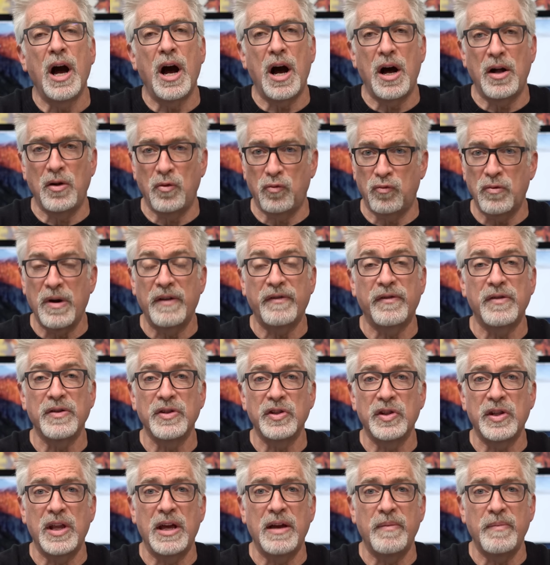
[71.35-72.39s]
I'll
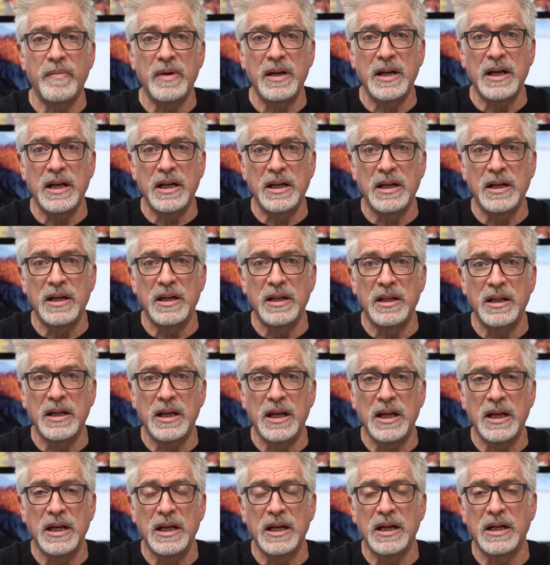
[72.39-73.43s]
reference them in
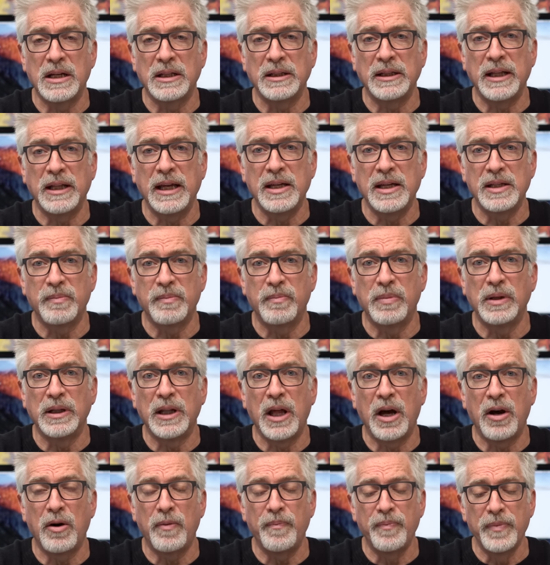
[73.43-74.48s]
the links
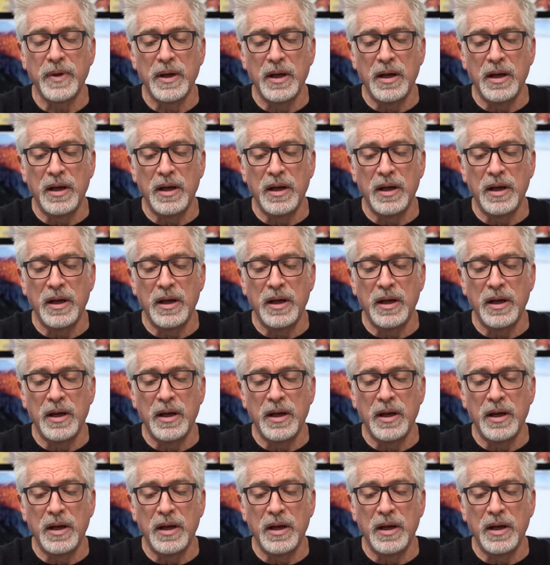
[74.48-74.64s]
below.